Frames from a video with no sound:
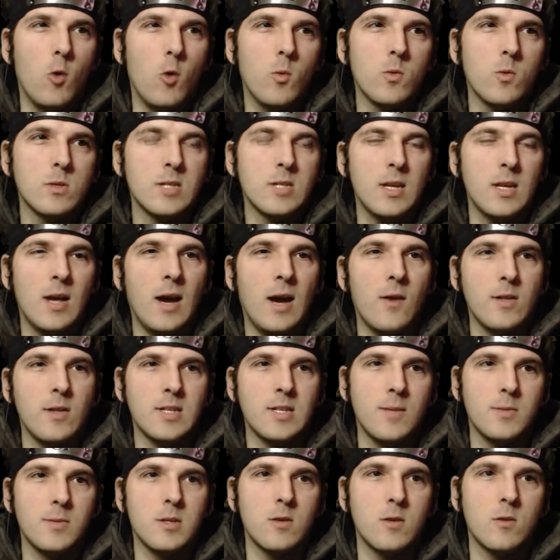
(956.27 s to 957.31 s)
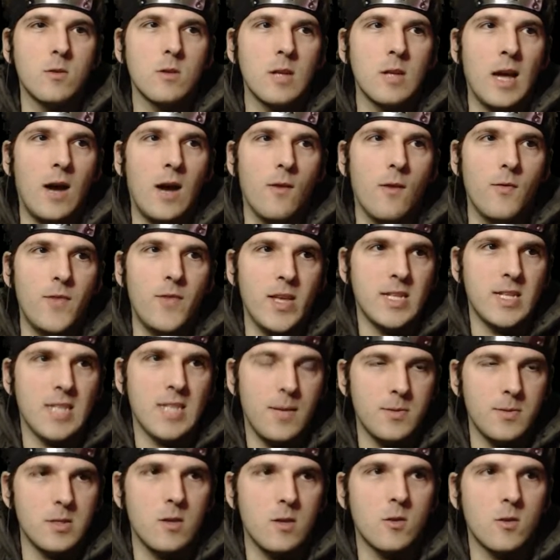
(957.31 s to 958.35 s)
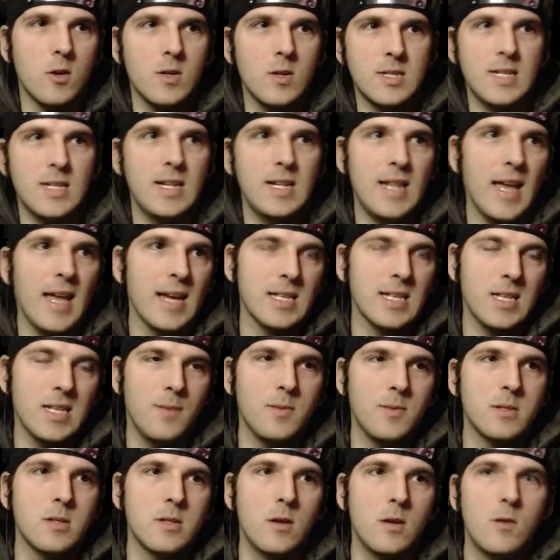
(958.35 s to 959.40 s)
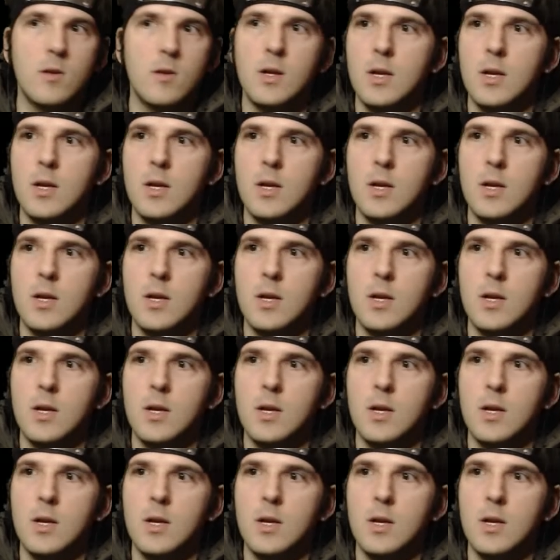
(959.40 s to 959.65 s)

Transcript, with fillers: We'll see how this episode how this episode goes in the next episode